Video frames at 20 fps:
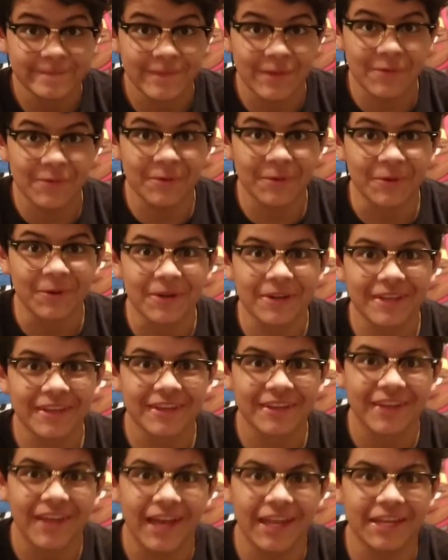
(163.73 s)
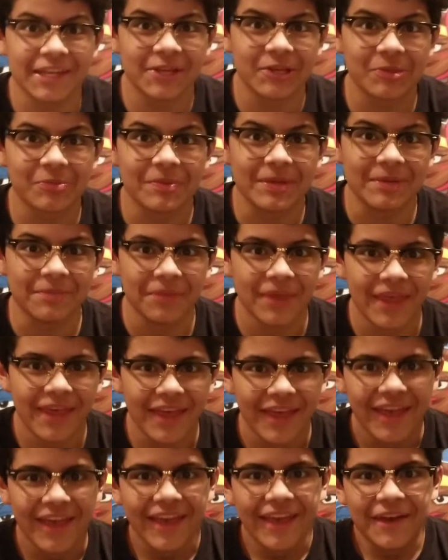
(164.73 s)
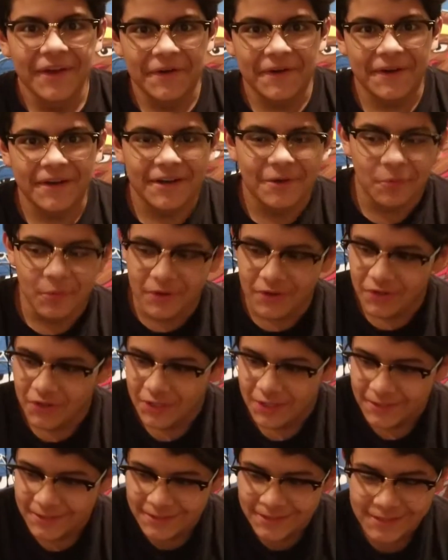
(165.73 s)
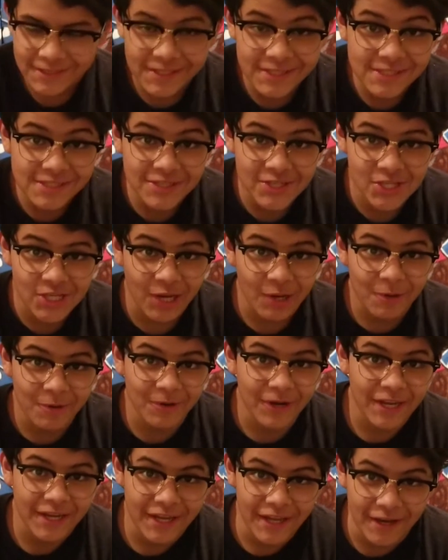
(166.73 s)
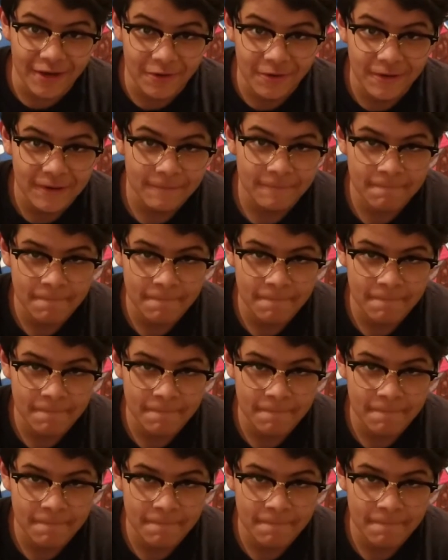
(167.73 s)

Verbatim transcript: Are you recording? I didn't hear the beep. Uh, well, Nalia's in the shower right now.